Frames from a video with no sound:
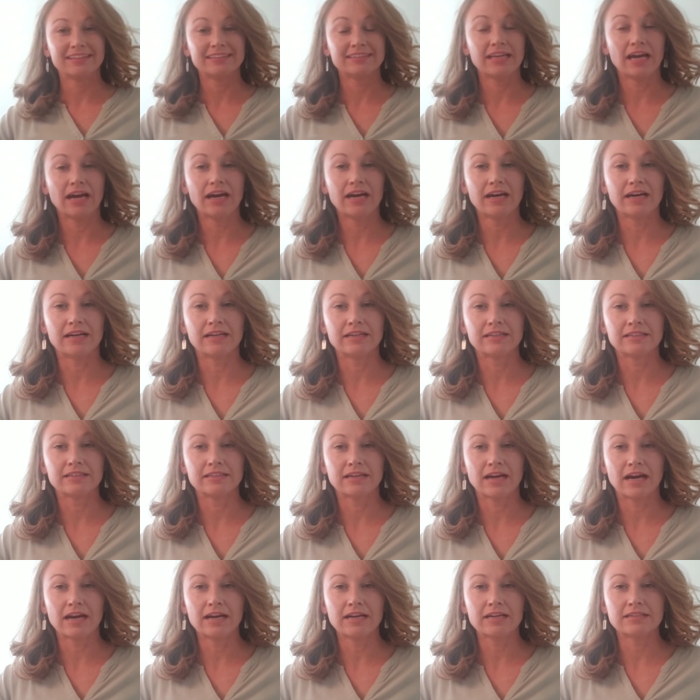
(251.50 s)
yeah,
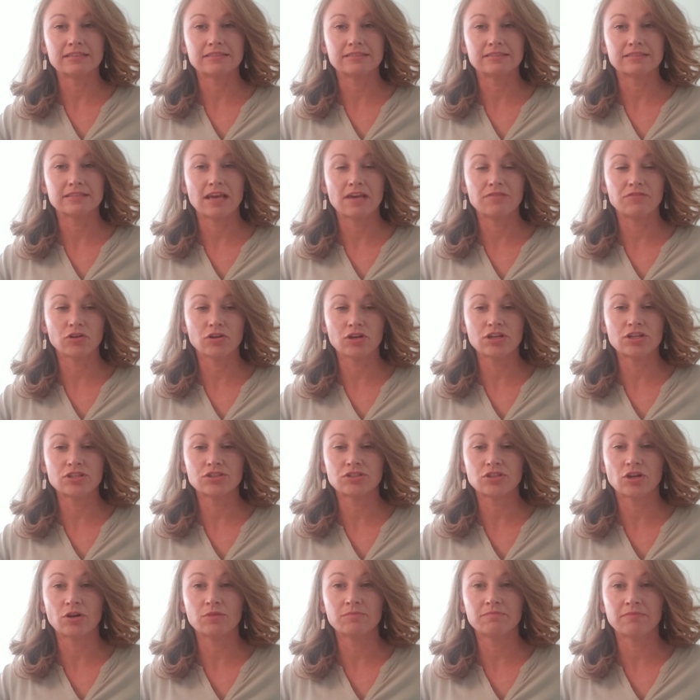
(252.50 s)
guys, if you're going to
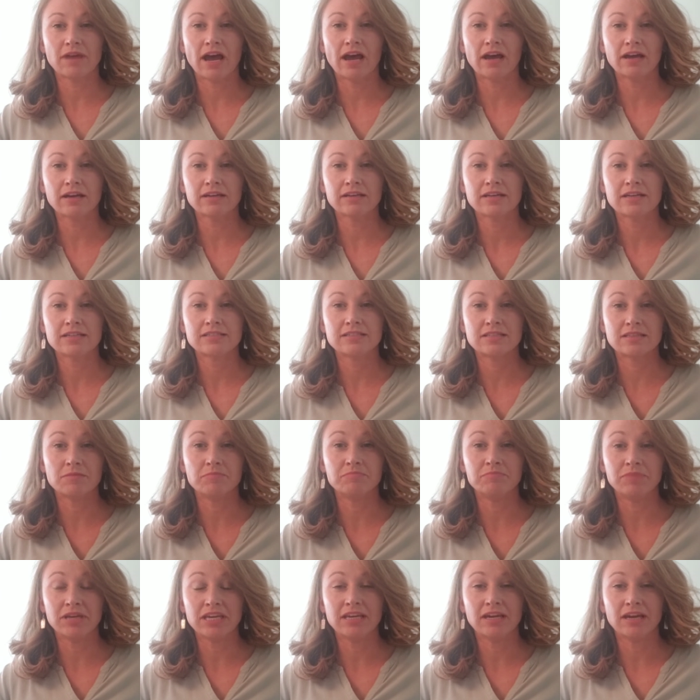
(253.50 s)
turn back to the
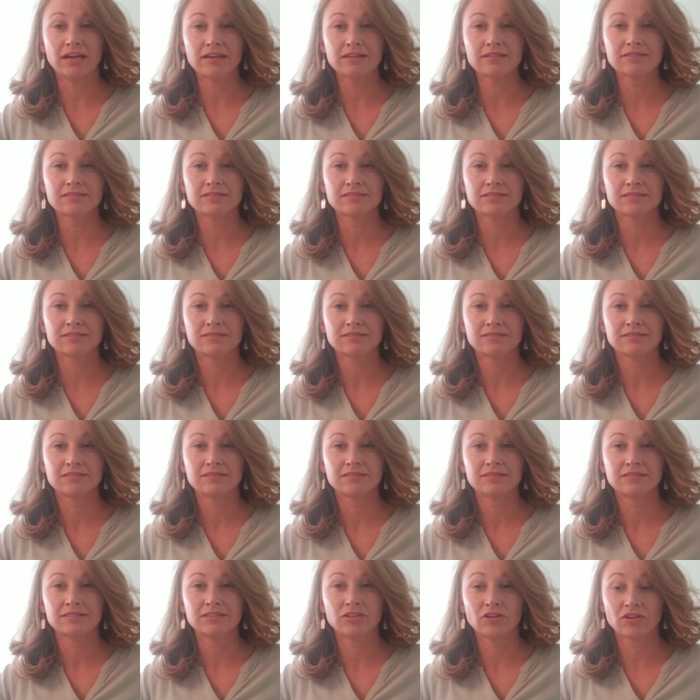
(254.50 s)
BS
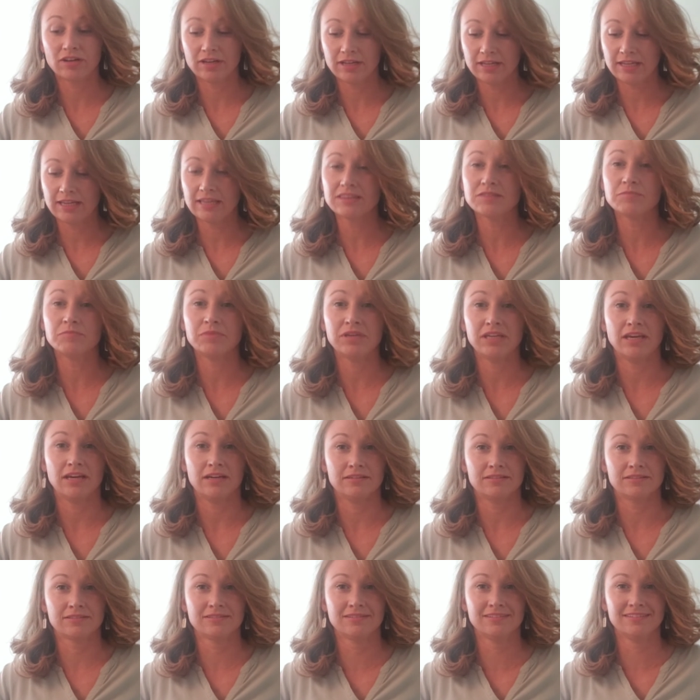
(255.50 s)
you're going to get the
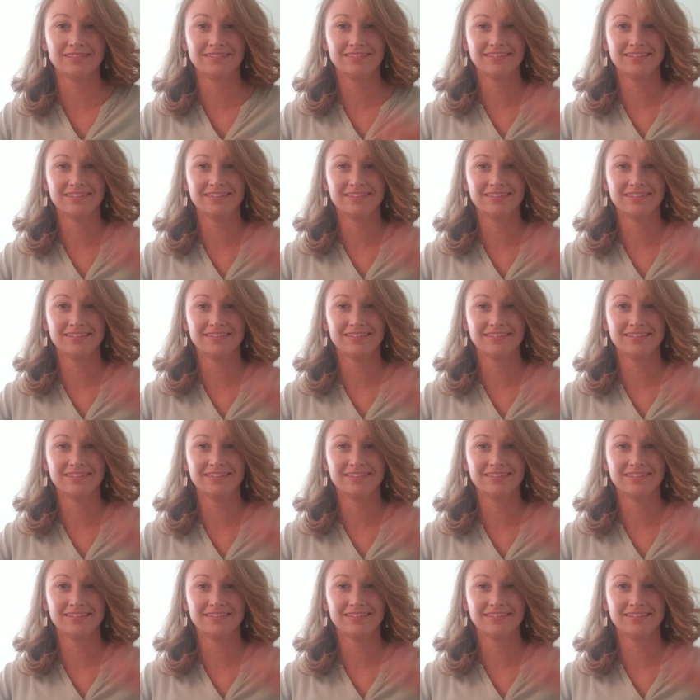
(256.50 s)
BS.